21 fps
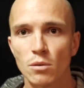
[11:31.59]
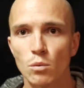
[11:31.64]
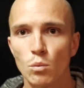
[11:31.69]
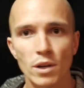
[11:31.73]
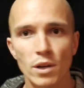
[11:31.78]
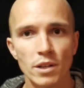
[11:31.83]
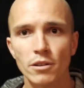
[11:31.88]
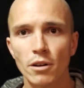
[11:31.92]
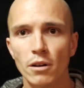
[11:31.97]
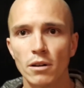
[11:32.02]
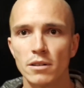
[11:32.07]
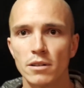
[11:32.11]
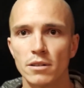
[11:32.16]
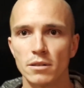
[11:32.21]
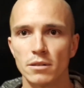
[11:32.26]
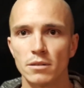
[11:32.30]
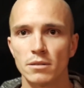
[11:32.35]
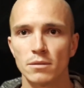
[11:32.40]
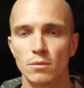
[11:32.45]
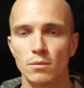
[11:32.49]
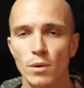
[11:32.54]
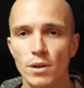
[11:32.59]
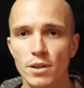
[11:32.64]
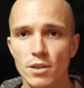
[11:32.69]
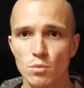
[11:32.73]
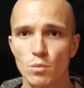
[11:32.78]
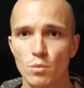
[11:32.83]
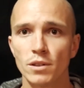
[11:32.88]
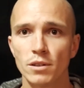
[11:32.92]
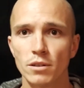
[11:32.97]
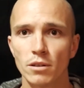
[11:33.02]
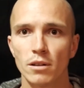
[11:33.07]
$1. What is
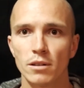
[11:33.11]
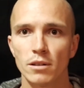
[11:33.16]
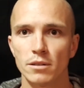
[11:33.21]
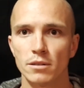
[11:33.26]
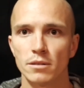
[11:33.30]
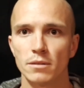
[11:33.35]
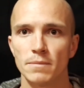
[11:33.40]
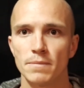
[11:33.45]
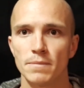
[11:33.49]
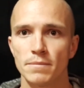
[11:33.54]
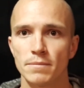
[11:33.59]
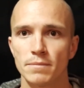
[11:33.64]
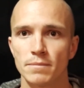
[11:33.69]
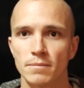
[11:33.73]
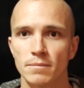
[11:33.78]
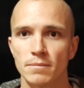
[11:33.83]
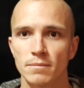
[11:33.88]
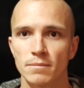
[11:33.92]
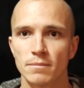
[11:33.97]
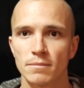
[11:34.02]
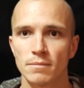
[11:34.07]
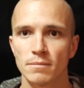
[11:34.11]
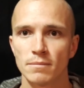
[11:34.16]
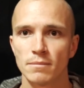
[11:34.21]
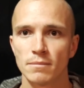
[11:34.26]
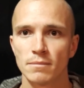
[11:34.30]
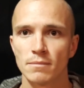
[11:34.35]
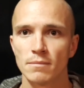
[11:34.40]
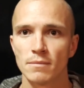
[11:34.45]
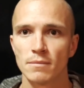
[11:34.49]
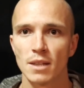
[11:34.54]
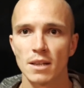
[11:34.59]
$1?
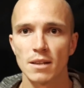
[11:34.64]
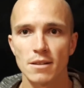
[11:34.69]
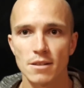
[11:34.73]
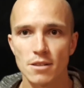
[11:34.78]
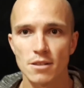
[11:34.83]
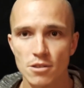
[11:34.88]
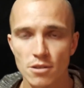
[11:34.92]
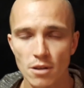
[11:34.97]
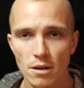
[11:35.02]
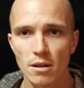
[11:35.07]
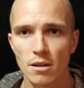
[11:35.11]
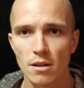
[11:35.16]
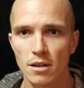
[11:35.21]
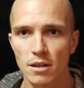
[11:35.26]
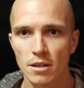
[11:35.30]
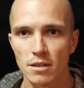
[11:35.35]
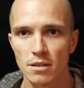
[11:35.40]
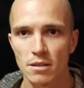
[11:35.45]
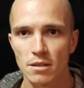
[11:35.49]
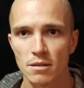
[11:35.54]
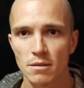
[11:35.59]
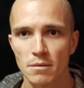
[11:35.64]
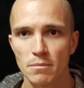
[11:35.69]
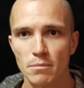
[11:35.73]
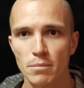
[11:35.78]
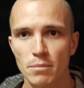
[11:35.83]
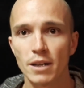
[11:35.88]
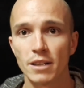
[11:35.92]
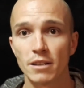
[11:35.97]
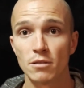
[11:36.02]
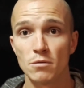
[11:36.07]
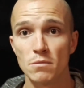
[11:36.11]
It's not a lot.
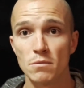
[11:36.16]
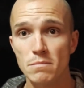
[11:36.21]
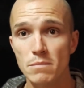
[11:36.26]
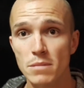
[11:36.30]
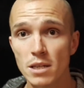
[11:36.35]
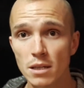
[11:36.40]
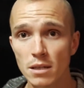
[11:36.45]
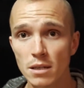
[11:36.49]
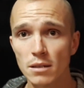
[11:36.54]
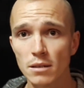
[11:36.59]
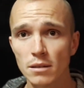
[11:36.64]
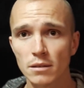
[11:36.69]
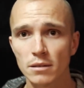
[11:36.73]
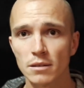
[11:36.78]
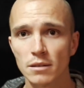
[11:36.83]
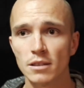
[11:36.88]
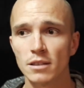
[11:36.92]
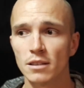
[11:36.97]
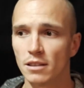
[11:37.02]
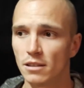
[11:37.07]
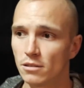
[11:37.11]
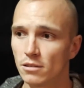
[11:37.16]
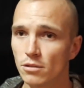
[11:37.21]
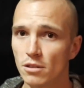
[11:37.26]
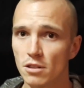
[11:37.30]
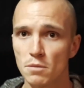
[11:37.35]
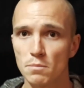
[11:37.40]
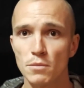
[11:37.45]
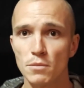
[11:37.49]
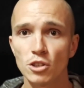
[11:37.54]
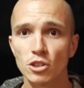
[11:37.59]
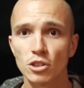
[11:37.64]
But to me, to this
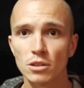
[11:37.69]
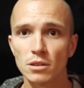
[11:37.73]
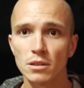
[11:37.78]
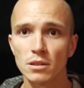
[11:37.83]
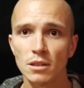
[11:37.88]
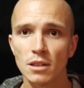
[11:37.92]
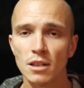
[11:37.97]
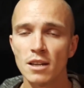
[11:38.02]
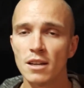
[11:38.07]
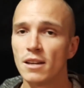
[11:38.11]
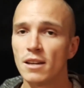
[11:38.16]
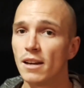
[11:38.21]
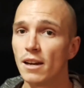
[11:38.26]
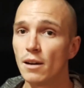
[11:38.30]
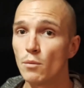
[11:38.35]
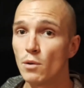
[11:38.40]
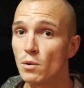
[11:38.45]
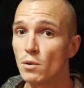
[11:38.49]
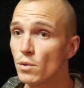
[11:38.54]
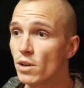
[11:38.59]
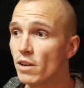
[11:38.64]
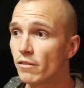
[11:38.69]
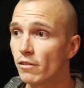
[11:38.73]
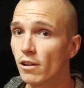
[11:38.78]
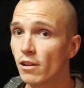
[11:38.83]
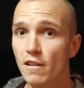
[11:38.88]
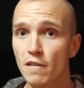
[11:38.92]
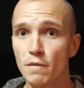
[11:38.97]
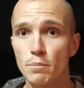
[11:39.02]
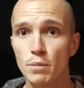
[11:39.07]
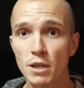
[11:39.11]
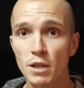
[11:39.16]
mission, and when we have a lot
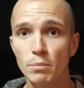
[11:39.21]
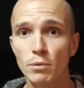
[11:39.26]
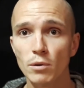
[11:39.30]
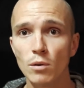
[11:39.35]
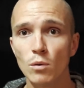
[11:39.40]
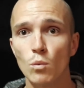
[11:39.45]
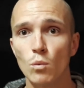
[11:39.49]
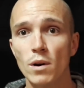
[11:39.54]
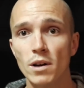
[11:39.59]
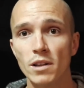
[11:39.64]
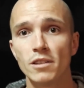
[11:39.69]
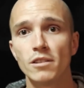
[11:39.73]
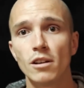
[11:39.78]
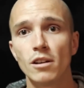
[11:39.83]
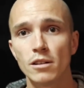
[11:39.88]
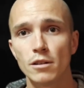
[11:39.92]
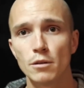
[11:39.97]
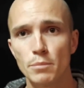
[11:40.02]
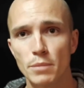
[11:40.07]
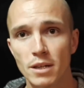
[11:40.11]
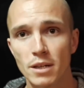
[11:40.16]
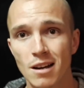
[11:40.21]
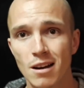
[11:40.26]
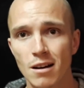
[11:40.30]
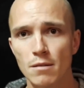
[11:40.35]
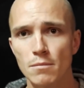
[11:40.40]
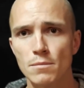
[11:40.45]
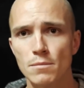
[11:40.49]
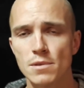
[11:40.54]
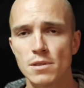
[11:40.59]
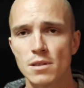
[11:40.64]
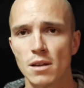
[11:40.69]
of people, $1
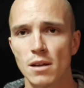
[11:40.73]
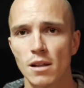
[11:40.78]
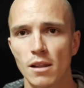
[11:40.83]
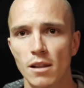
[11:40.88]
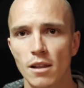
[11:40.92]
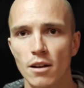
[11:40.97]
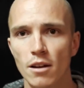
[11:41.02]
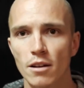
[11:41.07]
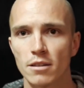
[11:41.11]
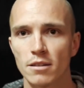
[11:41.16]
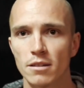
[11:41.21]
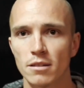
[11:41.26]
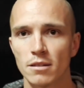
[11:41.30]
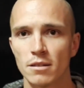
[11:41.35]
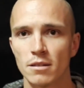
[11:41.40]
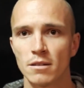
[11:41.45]
becomes a lot.